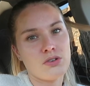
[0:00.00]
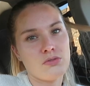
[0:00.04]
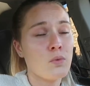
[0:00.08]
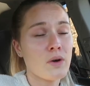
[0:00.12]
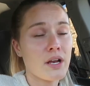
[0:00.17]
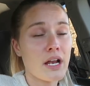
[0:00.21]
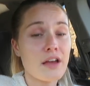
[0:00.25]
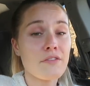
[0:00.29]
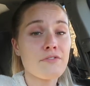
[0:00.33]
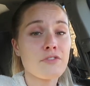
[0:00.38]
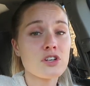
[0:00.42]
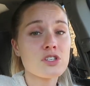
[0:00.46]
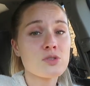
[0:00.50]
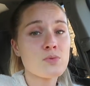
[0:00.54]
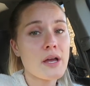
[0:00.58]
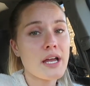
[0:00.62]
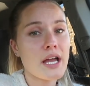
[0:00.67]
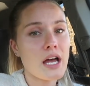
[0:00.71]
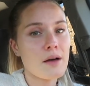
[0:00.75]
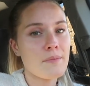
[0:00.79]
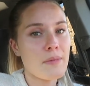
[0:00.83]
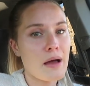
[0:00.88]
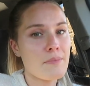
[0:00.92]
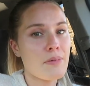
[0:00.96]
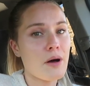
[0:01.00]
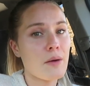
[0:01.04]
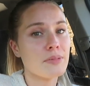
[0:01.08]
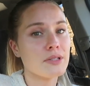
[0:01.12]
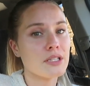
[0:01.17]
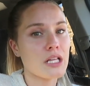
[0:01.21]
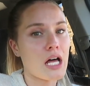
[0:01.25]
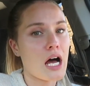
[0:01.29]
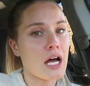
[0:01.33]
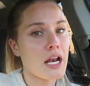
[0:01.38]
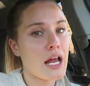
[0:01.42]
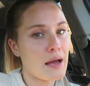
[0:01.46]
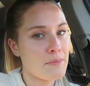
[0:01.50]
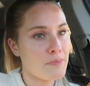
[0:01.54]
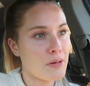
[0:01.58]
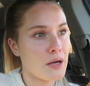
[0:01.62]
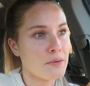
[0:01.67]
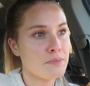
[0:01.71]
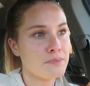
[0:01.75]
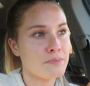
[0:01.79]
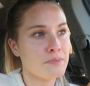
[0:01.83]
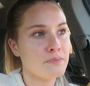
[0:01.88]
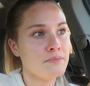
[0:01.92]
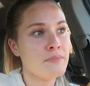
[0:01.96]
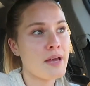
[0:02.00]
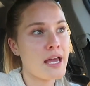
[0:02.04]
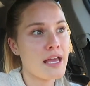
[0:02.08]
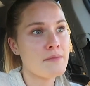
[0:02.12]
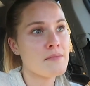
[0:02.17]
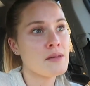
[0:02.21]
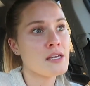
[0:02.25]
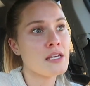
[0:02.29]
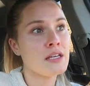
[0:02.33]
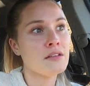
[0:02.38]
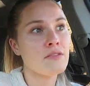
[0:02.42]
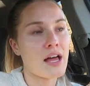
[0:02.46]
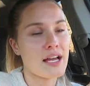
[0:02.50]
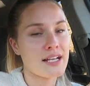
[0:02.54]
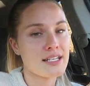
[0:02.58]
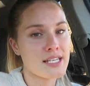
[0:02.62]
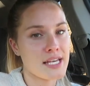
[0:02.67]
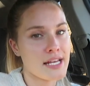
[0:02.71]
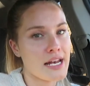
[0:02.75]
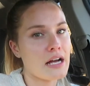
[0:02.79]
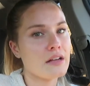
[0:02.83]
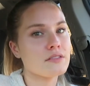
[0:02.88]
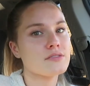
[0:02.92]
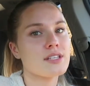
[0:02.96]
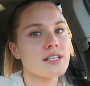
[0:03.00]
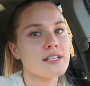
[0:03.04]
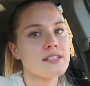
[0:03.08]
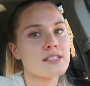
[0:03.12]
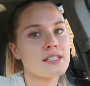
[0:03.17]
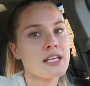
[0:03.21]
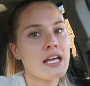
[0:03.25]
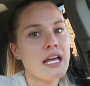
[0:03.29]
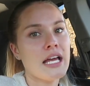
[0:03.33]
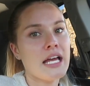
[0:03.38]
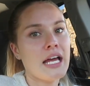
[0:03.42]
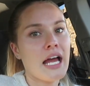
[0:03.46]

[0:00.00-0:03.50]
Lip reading: When I first wake up, I pump a lot. I pump maybe like 10 ounces.